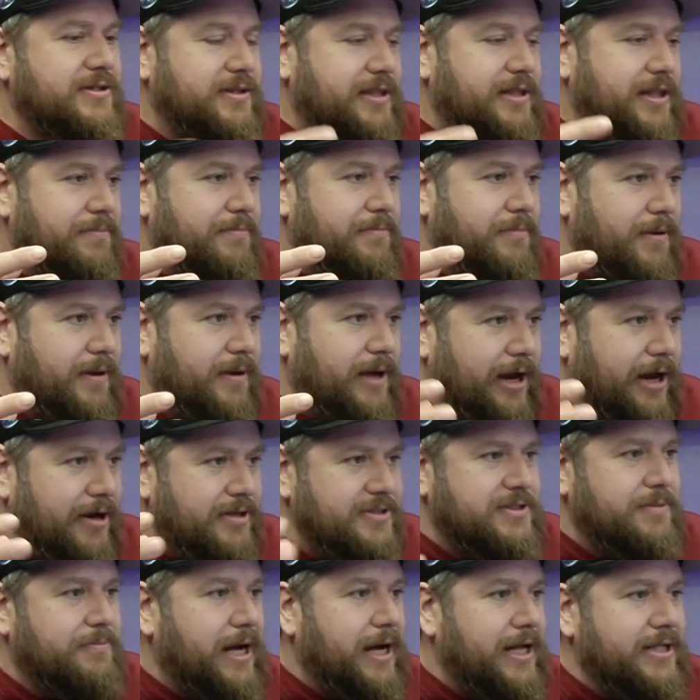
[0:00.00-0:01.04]

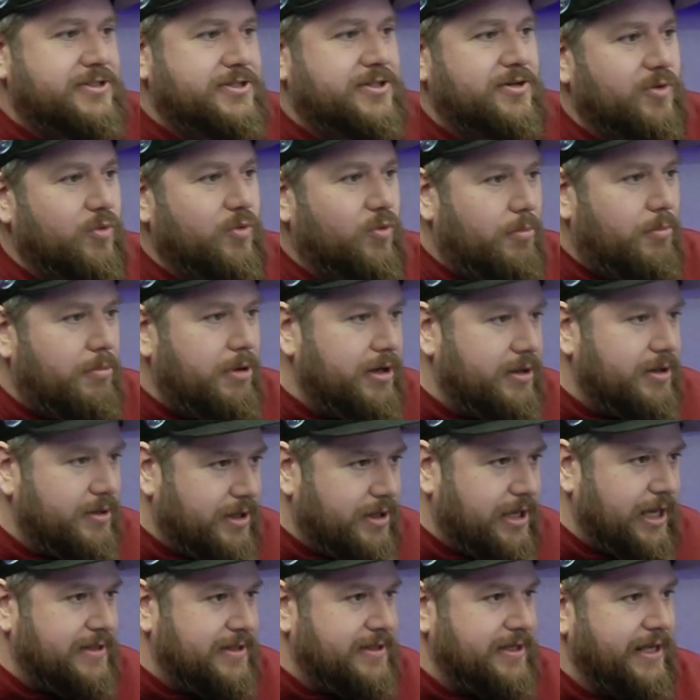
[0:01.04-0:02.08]
the monster and the woman
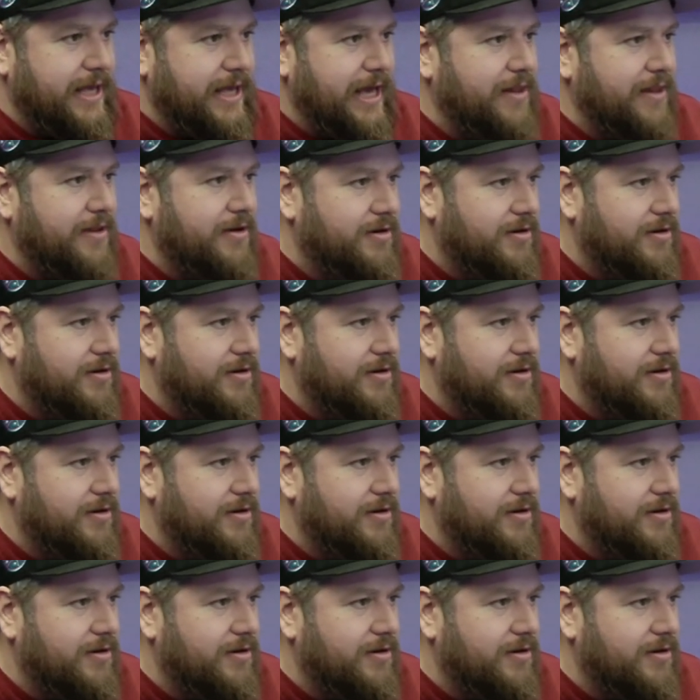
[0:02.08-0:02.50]
get together?